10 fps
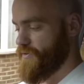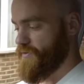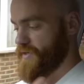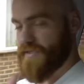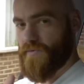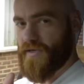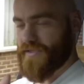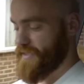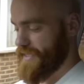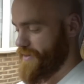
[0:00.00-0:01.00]
or it's the
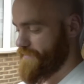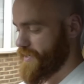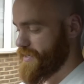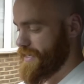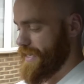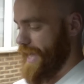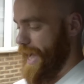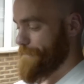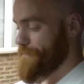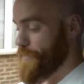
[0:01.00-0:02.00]
worst idea ever.
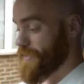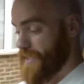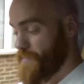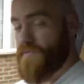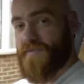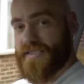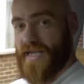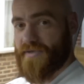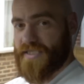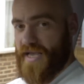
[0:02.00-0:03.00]
But someone reached
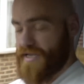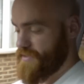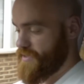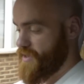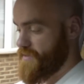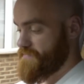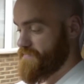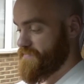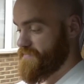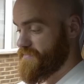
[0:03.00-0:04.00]
out saying that
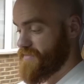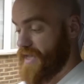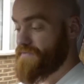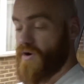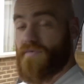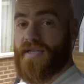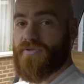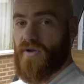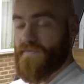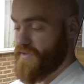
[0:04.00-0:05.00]
they've got a
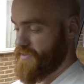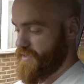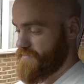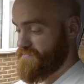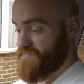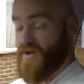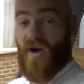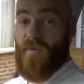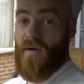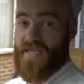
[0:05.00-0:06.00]
Range Rover that
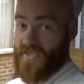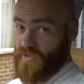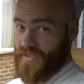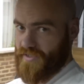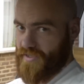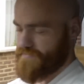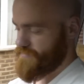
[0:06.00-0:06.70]
I might be interested in.